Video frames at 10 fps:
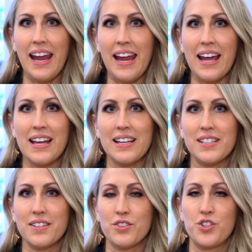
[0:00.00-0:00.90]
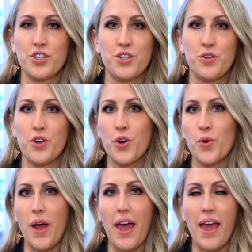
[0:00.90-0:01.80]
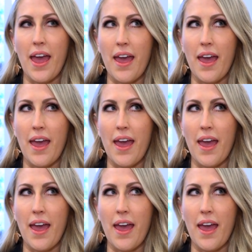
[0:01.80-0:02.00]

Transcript: and just so you know,